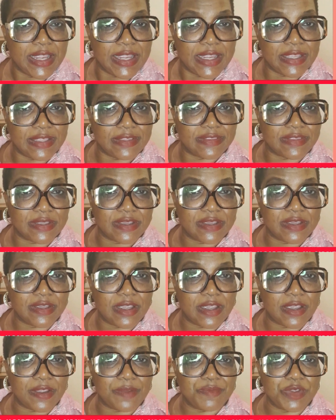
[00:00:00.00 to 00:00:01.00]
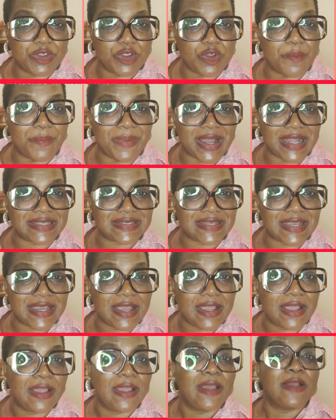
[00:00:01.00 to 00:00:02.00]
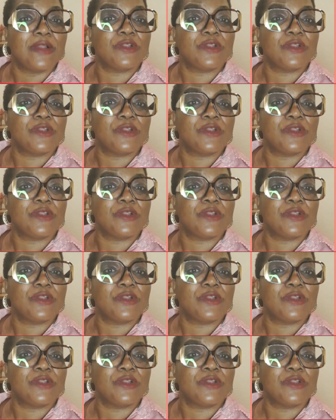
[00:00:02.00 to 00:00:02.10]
in your batter,